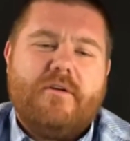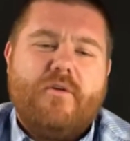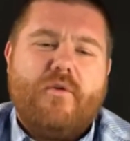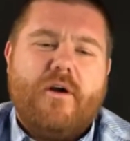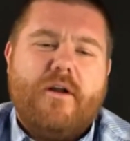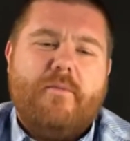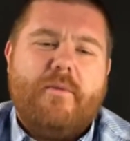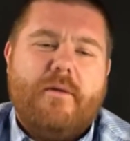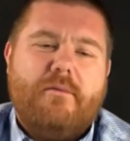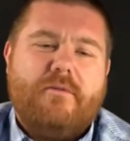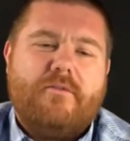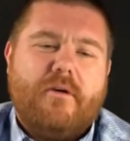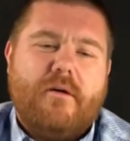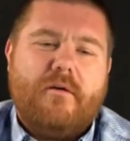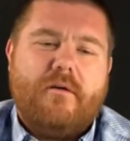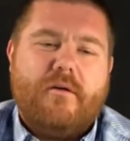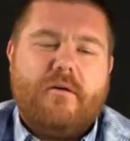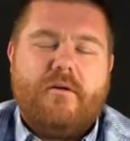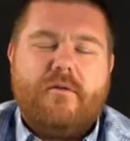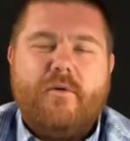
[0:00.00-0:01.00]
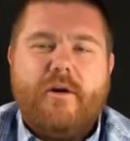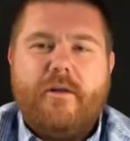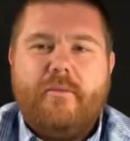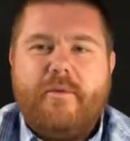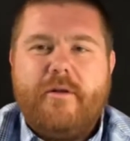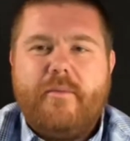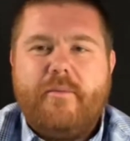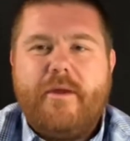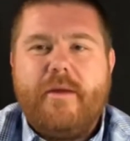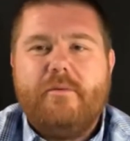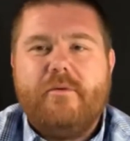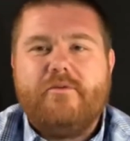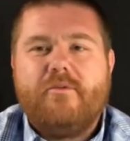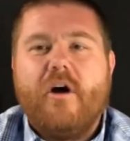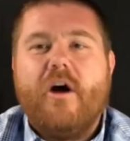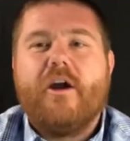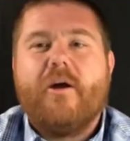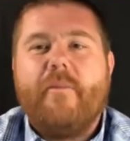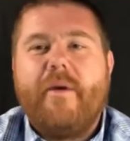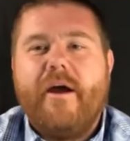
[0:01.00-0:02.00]
Quite a bit of people
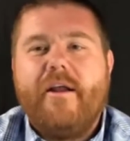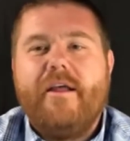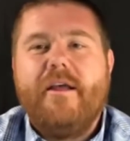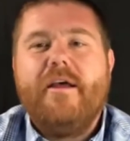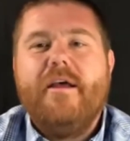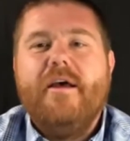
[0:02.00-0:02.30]
talk about it